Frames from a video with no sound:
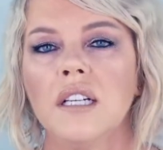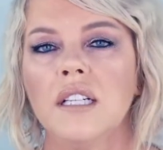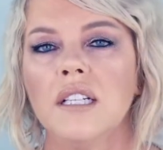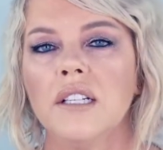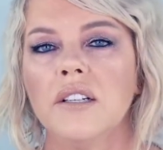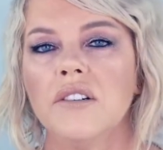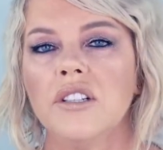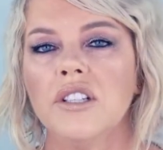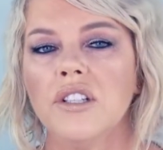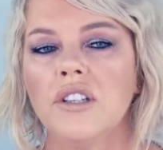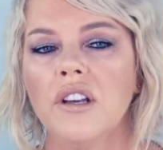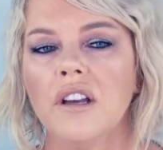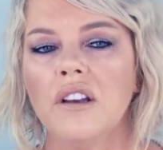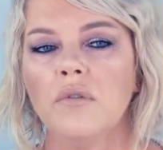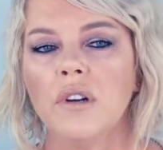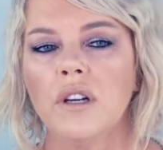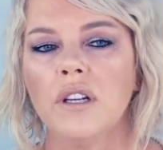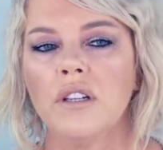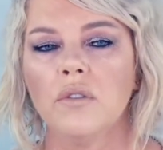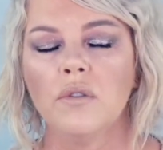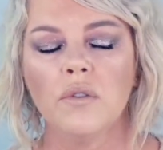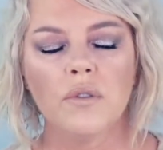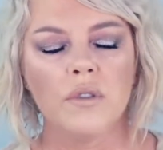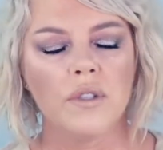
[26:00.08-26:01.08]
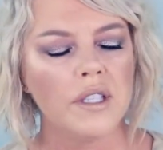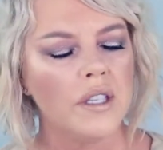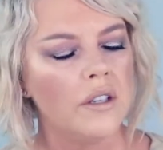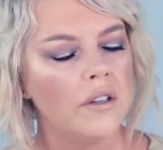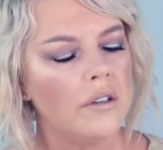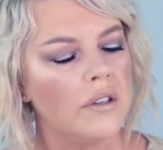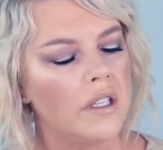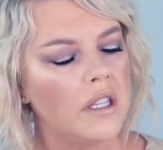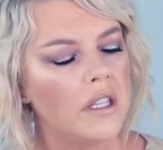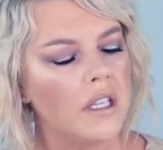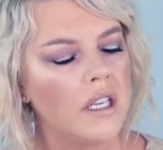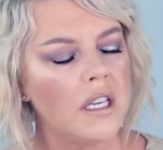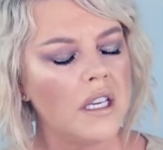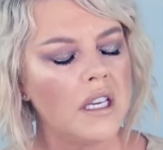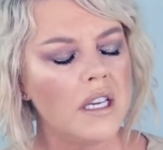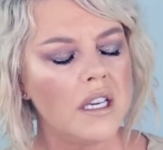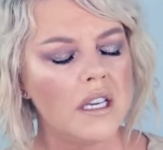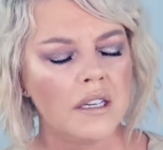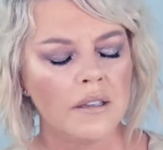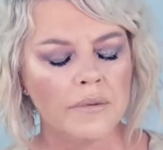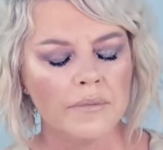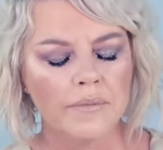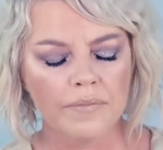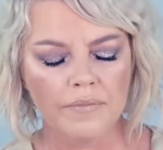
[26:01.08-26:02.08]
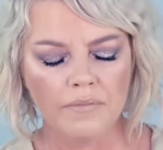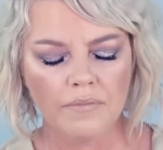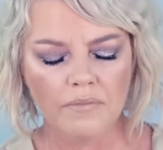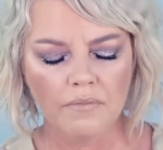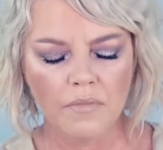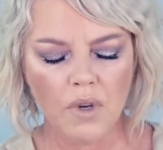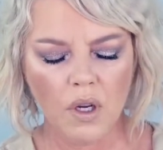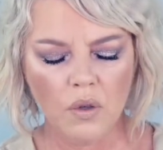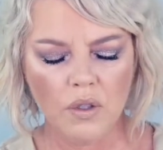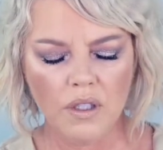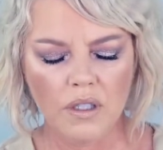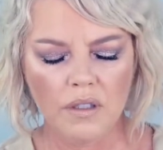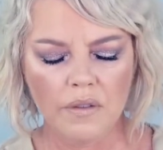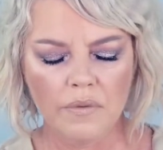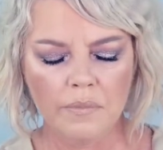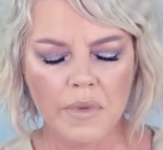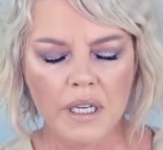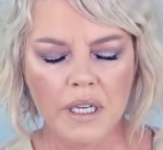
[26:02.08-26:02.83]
Now I do have one also in the Molten